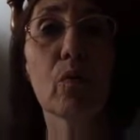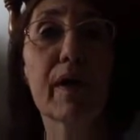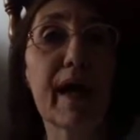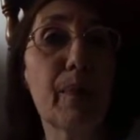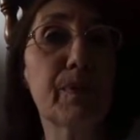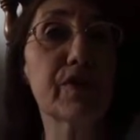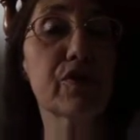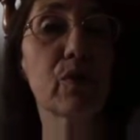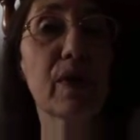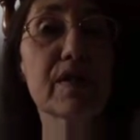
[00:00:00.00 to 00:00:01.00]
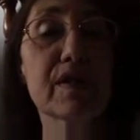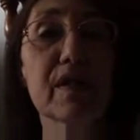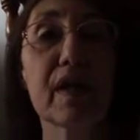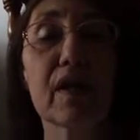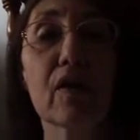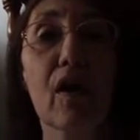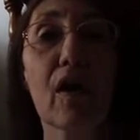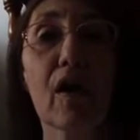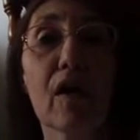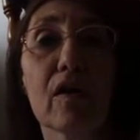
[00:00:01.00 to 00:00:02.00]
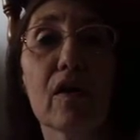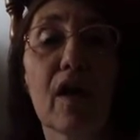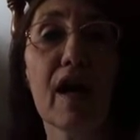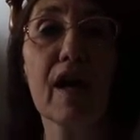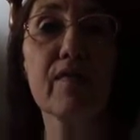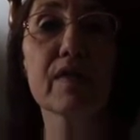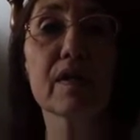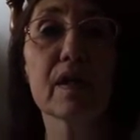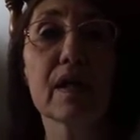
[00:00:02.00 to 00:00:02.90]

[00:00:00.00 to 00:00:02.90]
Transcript: what happens to us in our lives?